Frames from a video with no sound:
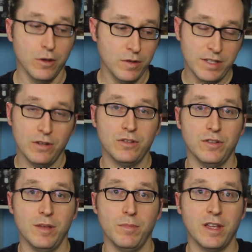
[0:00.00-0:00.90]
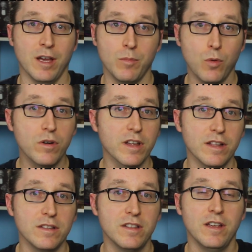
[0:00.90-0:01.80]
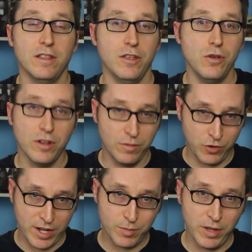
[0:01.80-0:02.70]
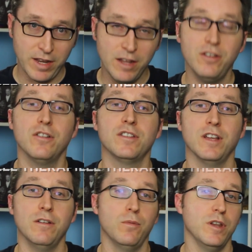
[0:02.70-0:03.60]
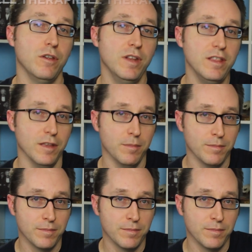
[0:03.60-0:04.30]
Those cells could then become organs that you could transplant into yourself when you need them.